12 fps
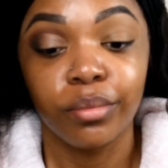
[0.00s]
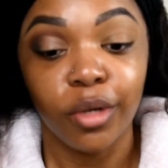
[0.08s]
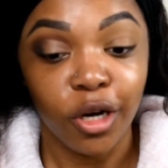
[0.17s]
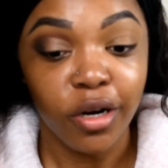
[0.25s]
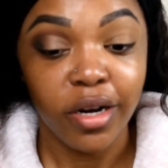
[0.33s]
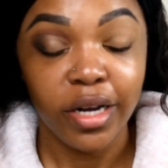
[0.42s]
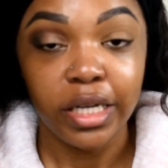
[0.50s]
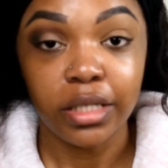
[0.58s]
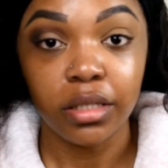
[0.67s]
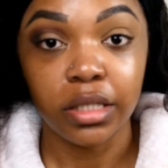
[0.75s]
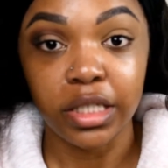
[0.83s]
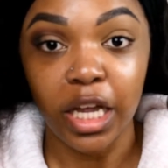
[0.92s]
Alright,
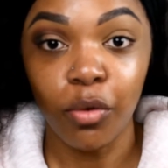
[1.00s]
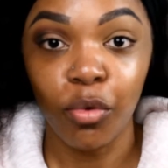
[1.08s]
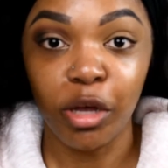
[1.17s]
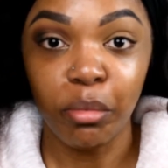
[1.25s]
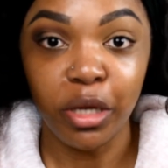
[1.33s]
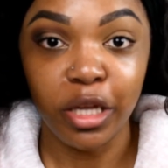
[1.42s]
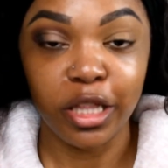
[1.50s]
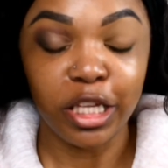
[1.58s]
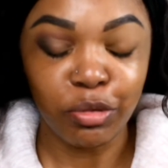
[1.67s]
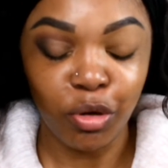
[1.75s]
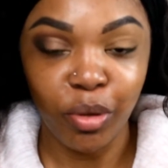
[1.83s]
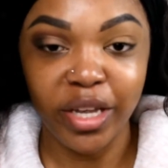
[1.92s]
stay with me. This
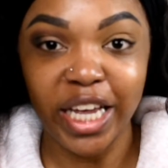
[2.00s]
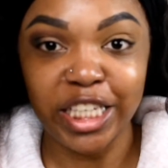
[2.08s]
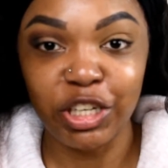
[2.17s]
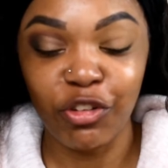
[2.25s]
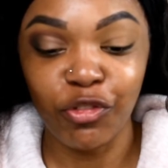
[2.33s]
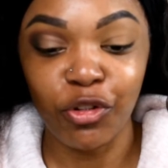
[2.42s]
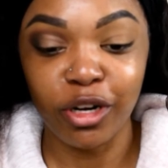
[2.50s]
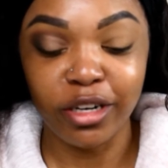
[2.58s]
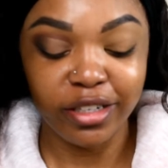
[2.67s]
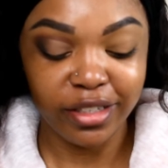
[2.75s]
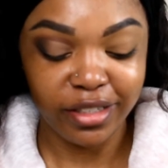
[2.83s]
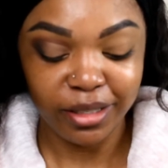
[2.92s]
is what we got so far.
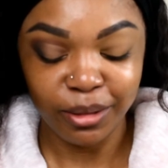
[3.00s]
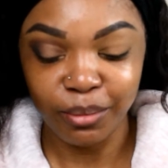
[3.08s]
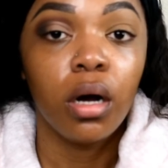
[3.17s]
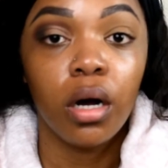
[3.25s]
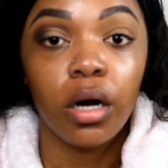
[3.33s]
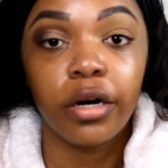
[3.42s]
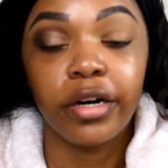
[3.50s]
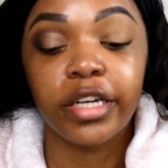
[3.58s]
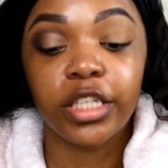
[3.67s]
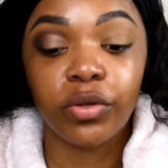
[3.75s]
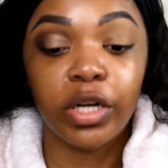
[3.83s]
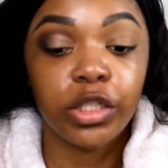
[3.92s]
Alright,
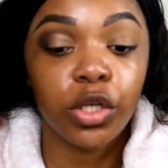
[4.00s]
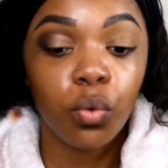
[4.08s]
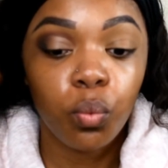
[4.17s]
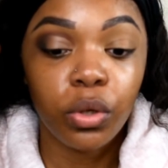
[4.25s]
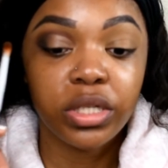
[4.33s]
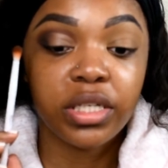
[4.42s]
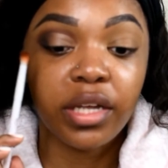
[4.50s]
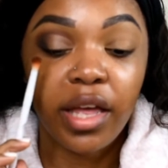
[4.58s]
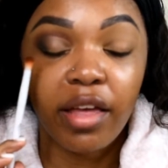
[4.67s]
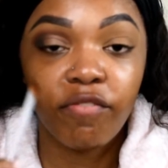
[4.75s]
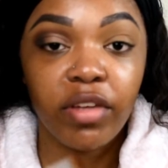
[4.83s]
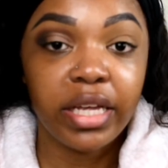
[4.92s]
so I don't want to
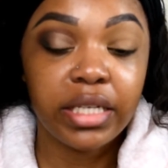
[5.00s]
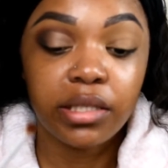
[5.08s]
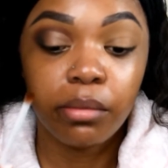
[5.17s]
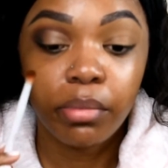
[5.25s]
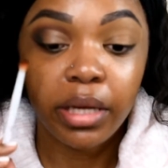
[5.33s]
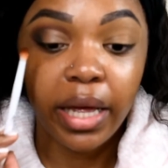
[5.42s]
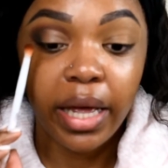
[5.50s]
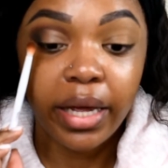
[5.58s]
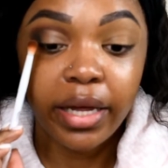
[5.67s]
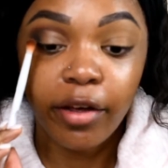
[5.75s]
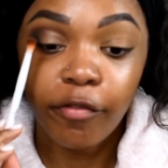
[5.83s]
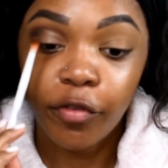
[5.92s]
advance the
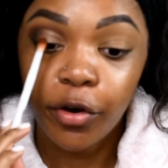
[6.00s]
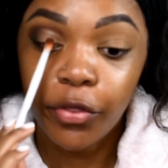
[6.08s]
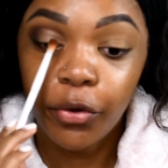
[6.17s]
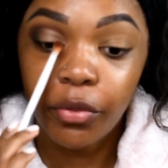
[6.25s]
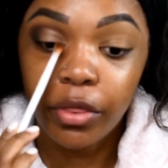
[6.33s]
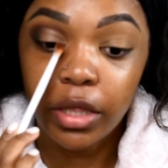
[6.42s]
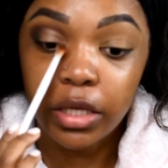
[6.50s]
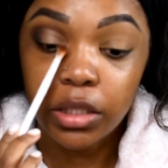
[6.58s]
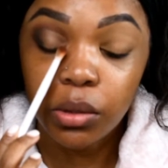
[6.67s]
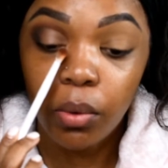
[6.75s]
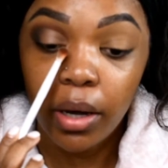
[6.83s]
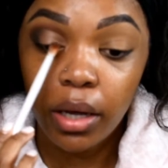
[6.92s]
black further
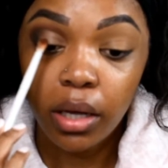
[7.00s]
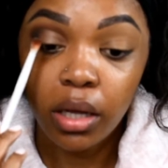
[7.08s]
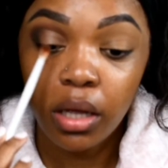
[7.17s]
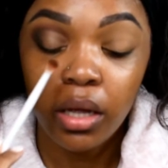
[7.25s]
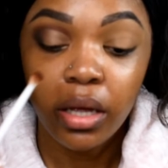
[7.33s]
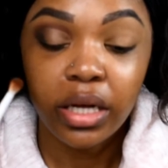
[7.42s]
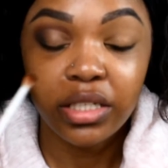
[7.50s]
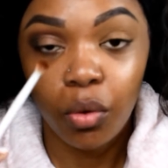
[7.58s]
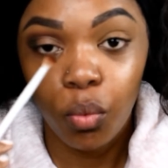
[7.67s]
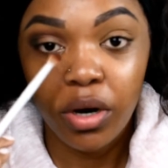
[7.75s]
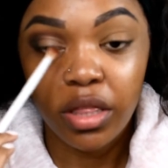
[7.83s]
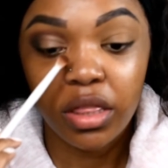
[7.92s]
this way because I
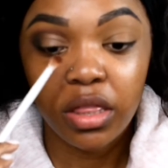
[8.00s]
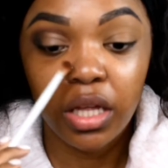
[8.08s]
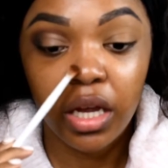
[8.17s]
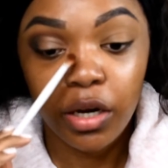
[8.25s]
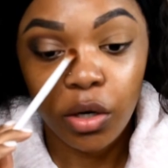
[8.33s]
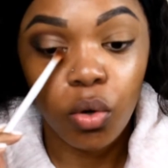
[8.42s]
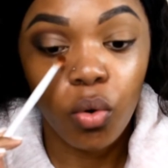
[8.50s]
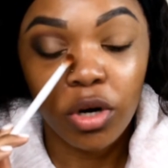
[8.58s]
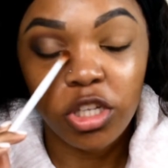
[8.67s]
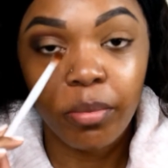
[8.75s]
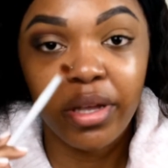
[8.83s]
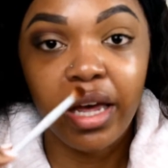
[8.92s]
wanted the inner
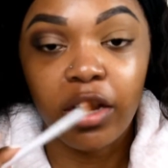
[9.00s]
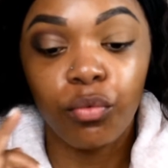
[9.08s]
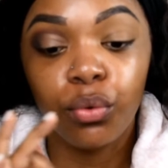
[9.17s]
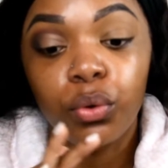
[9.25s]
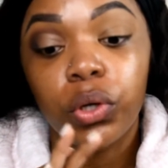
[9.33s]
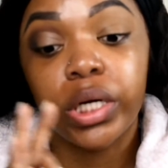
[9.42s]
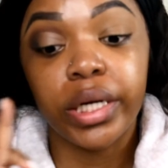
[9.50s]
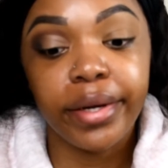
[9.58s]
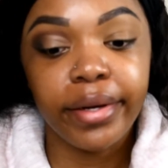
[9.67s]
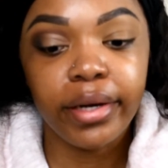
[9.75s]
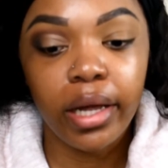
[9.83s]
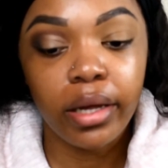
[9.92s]
corners to be kind of real
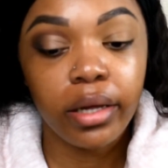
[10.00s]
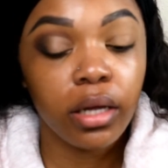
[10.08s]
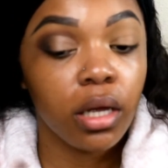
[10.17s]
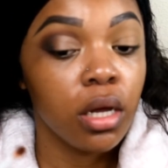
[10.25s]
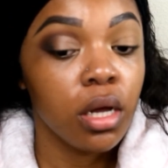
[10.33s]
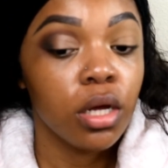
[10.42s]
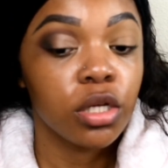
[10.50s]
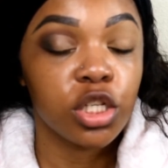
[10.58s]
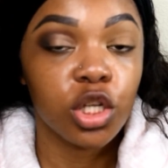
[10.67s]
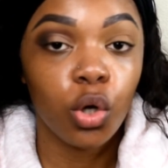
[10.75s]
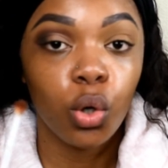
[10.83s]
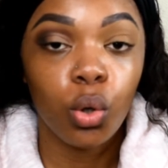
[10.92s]
clean like.
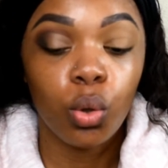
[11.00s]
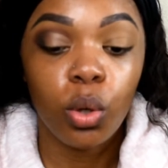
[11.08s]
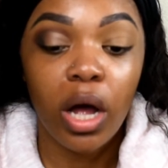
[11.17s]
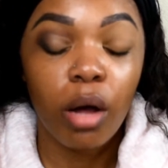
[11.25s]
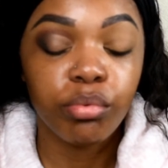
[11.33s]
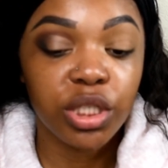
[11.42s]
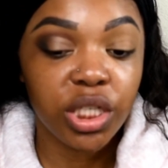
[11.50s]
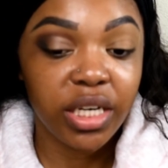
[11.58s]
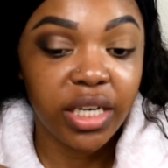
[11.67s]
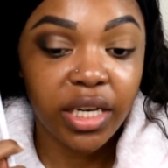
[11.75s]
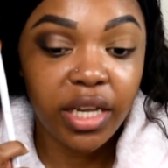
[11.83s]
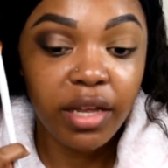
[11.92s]
So I'm just going
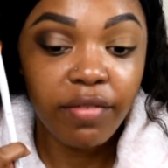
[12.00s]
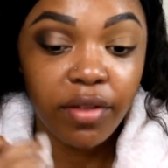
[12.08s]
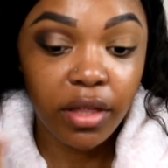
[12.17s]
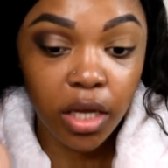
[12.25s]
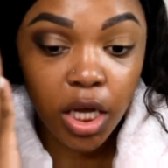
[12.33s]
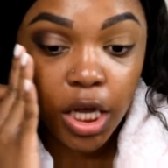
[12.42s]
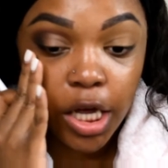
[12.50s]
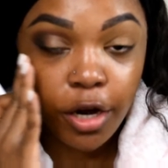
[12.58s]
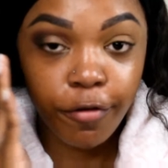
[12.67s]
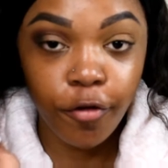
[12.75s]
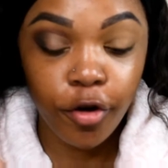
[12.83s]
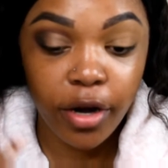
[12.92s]
to leave it here
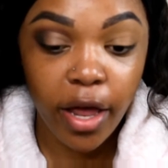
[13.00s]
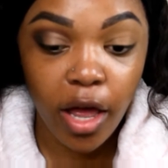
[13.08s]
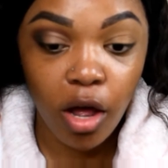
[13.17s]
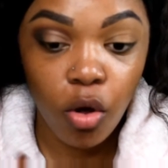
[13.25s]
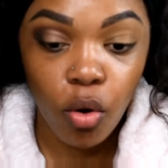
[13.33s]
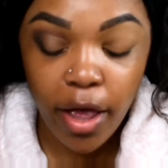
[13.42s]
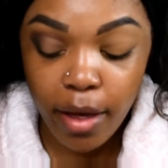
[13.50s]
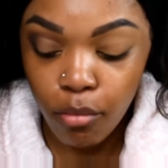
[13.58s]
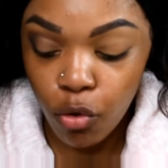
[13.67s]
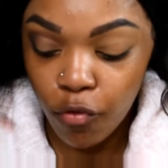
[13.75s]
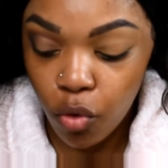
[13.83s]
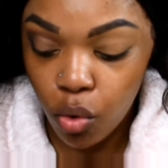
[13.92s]
for now and
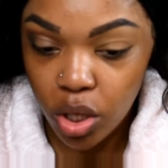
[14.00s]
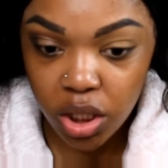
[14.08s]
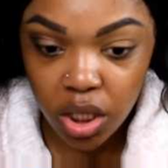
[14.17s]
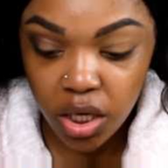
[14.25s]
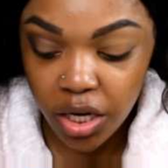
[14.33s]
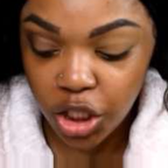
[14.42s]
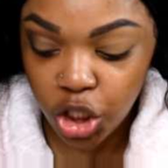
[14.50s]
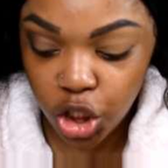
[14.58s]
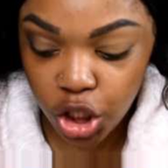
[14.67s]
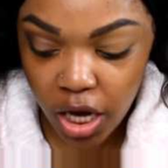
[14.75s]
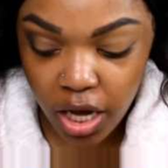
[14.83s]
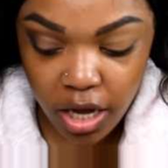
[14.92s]
move on to the next
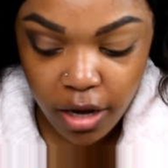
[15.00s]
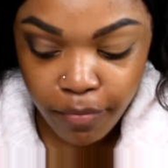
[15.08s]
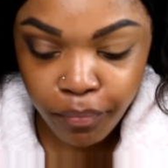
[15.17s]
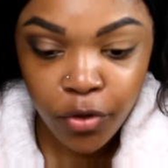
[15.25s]
shade.